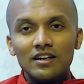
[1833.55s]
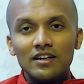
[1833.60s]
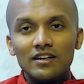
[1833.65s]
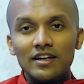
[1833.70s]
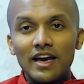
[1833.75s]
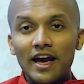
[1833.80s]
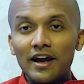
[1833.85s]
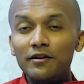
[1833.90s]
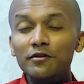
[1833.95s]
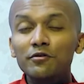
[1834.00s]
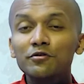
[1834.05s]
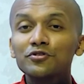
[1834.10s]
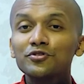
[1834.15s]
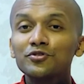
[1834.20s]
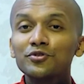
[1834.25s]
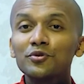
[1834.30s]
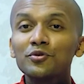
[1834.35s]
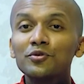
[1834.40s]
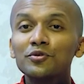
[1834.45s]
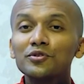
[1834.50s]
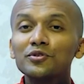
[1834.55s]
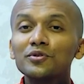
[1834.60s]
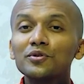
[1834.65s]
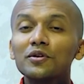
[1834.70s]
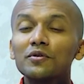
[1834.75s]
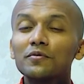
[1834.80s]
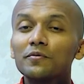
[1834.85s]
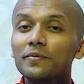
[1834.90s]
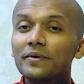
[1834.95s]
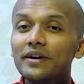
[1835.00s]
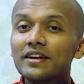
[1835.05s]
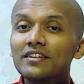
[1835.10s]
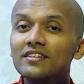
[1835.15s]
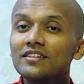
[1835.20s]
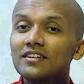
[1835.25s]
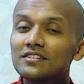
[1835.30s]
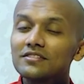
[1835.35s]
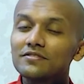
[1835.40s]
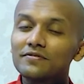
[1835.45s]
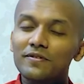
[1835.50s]
can you show your
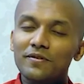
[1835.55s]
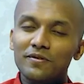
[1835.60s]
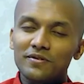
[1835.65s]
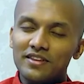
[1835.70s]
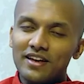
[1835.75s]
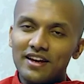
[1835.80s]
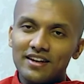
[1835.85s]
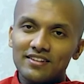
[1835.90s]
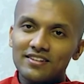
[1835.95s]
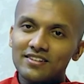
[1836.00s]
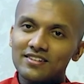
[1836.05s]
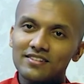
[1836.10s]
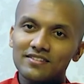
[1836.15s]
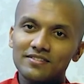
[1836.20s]
witness for that?